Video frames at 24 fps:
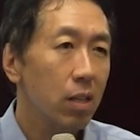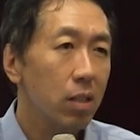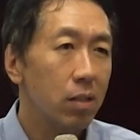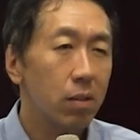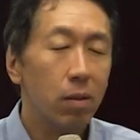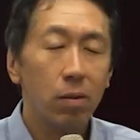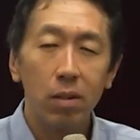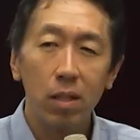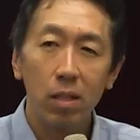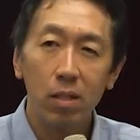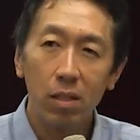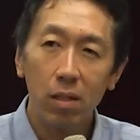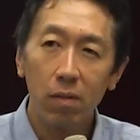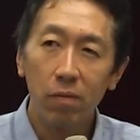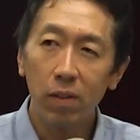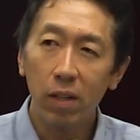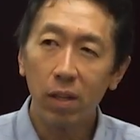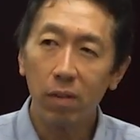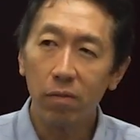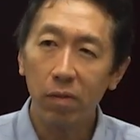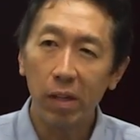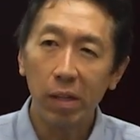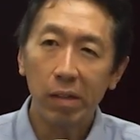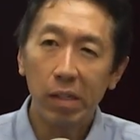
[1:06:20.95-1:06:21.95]
So there's
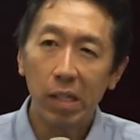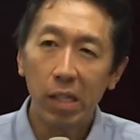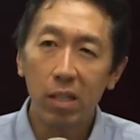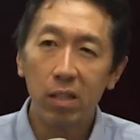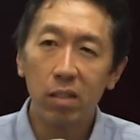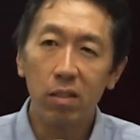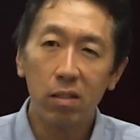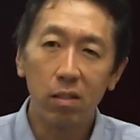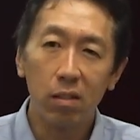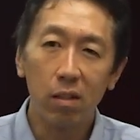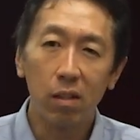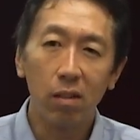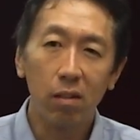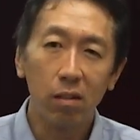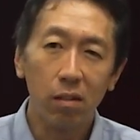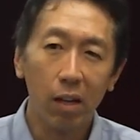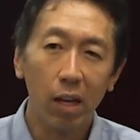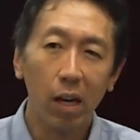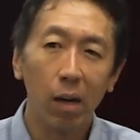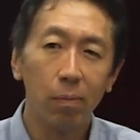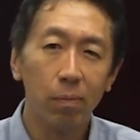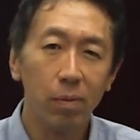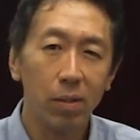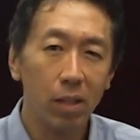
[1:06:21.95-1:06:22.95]
something very interesting
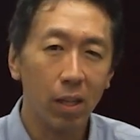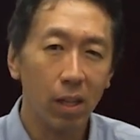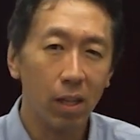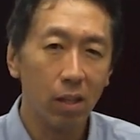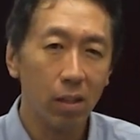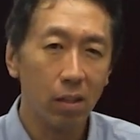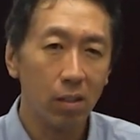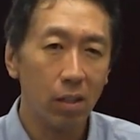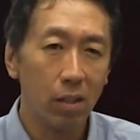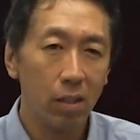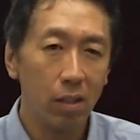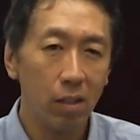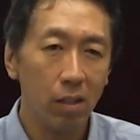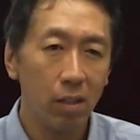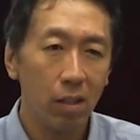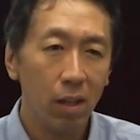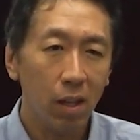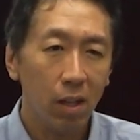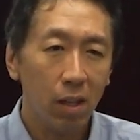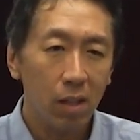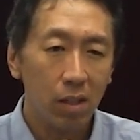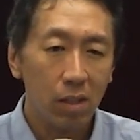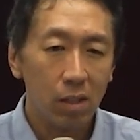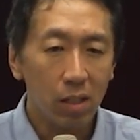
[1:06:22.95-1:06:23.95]
happening on
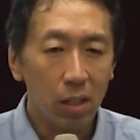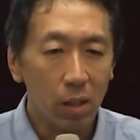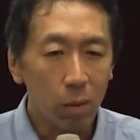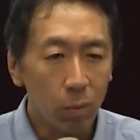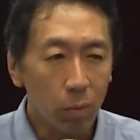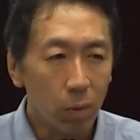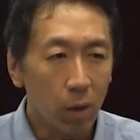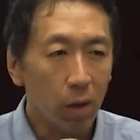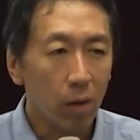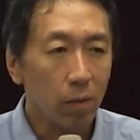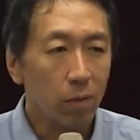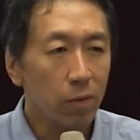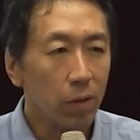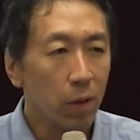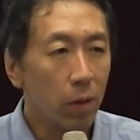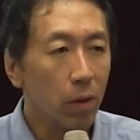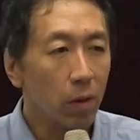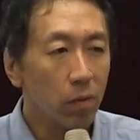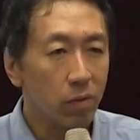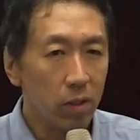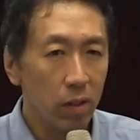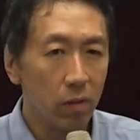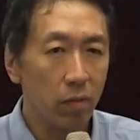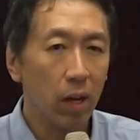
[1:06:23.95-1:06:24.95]
the
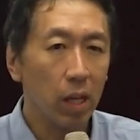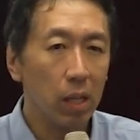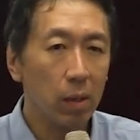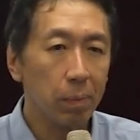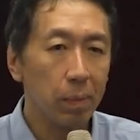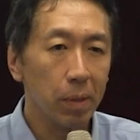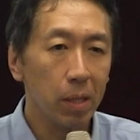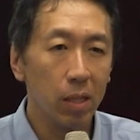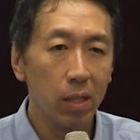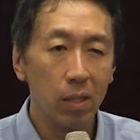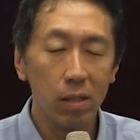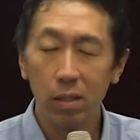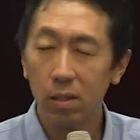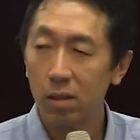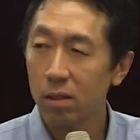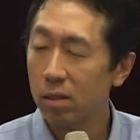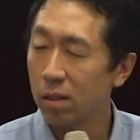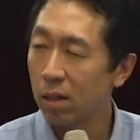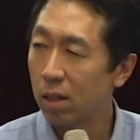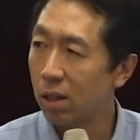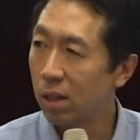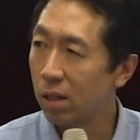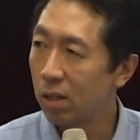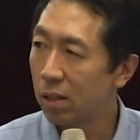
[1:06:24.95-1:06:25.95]
workflow of
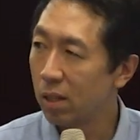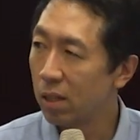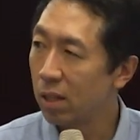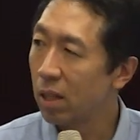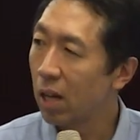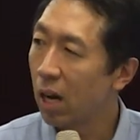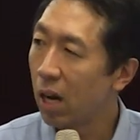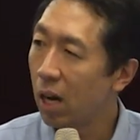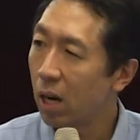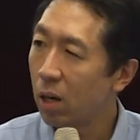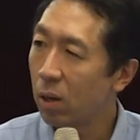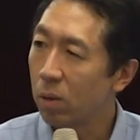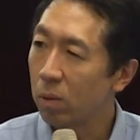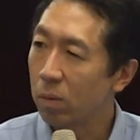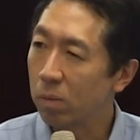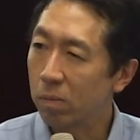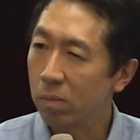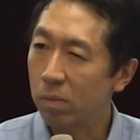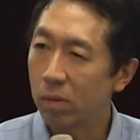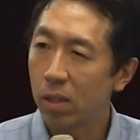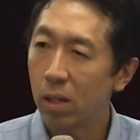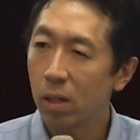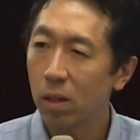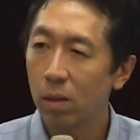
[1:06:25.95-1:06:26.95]
developers uh, in how
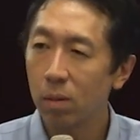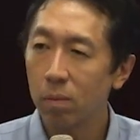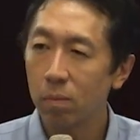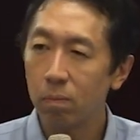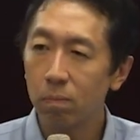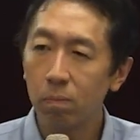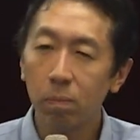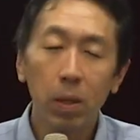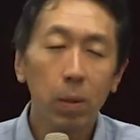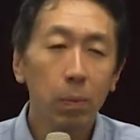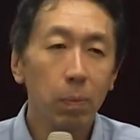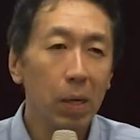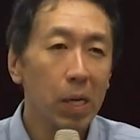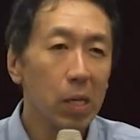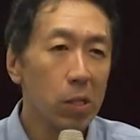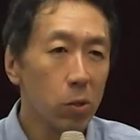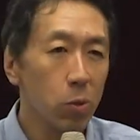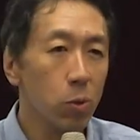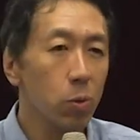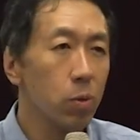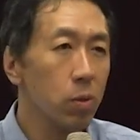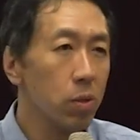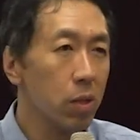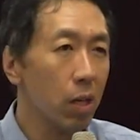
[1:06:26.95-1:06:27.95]
you know people are
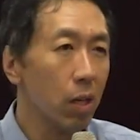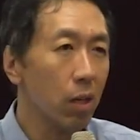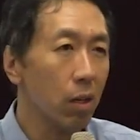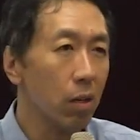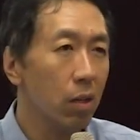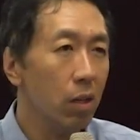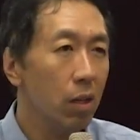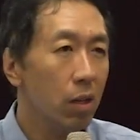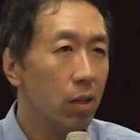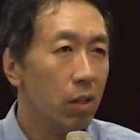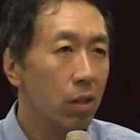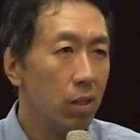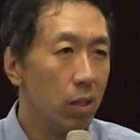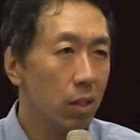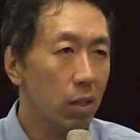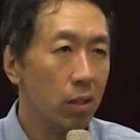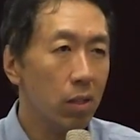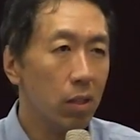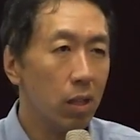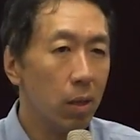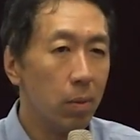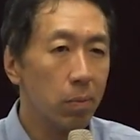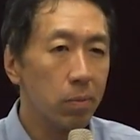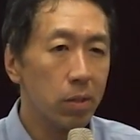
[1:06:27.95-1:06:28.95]
using
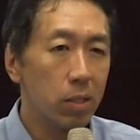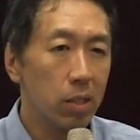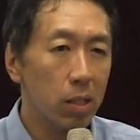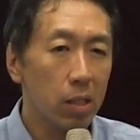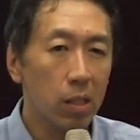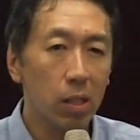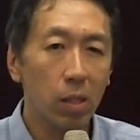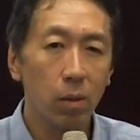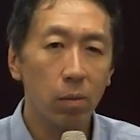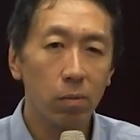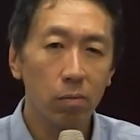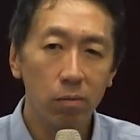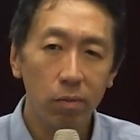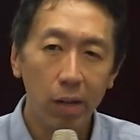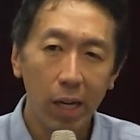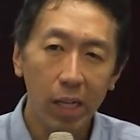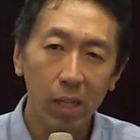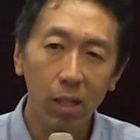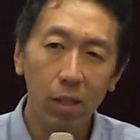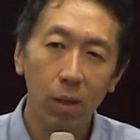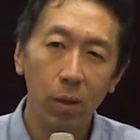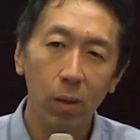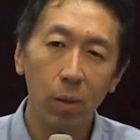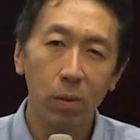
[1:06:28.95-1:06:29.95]
LLMs to help
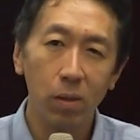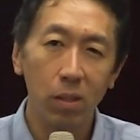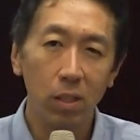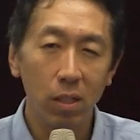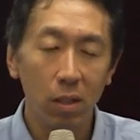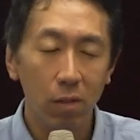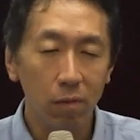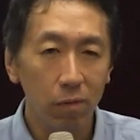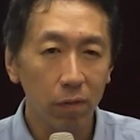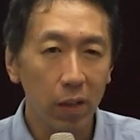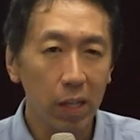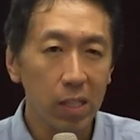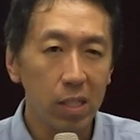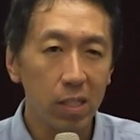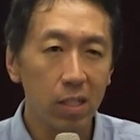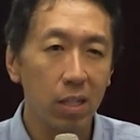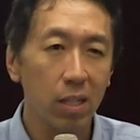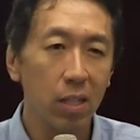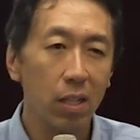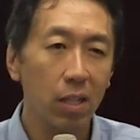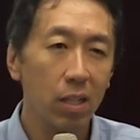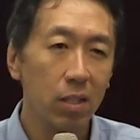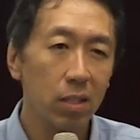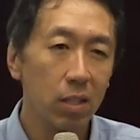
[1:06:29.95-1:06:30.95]
write code and then fix
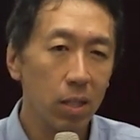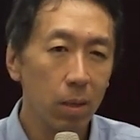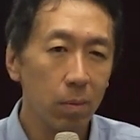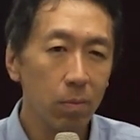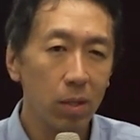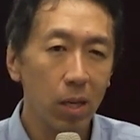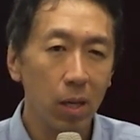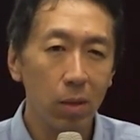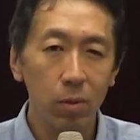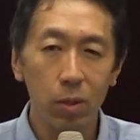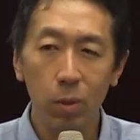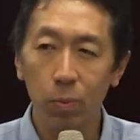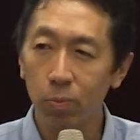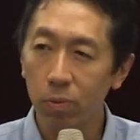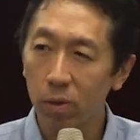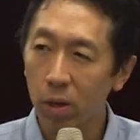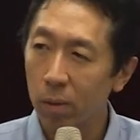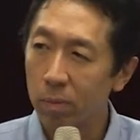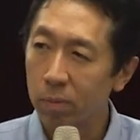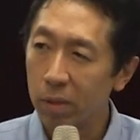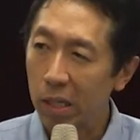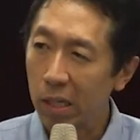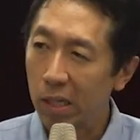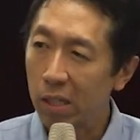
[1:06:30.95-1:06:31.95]
it. And sometimes you
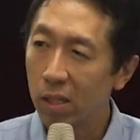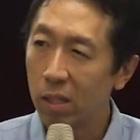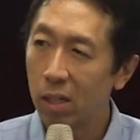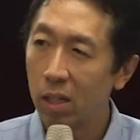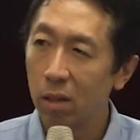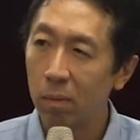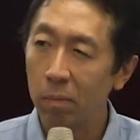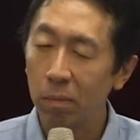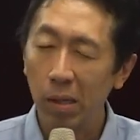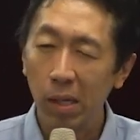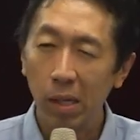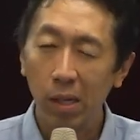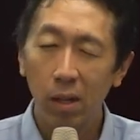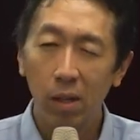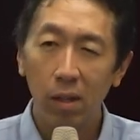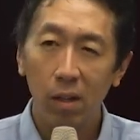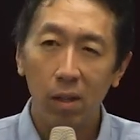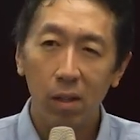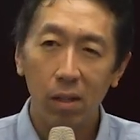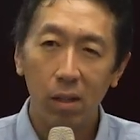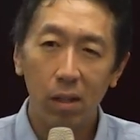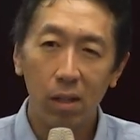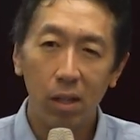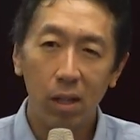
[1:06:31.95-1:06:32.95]
prompt the LLM
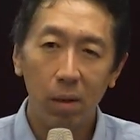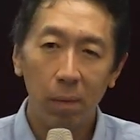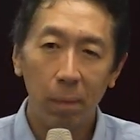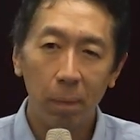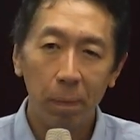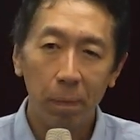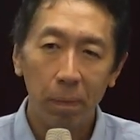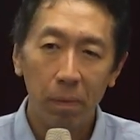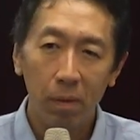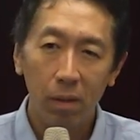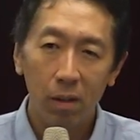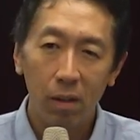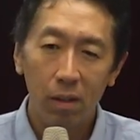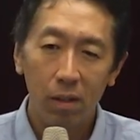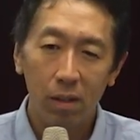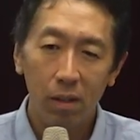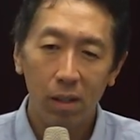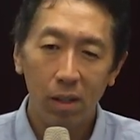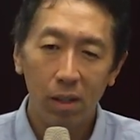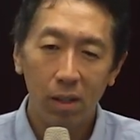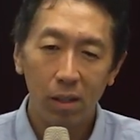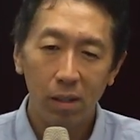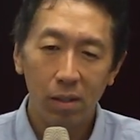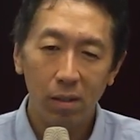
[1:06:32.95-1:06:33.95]
um,
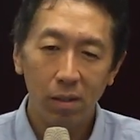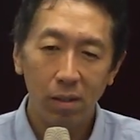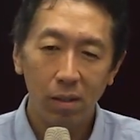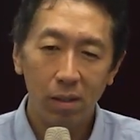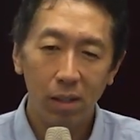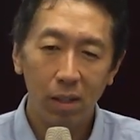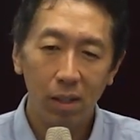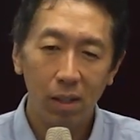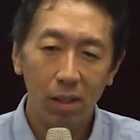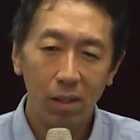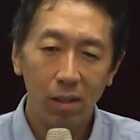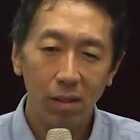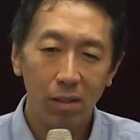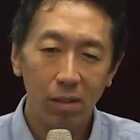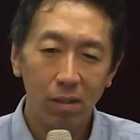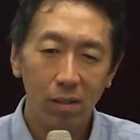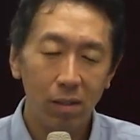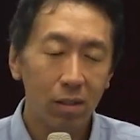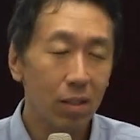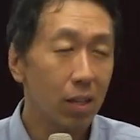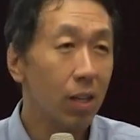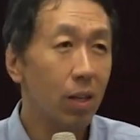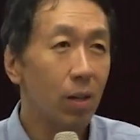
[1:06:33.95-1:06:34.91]
uh, uh, to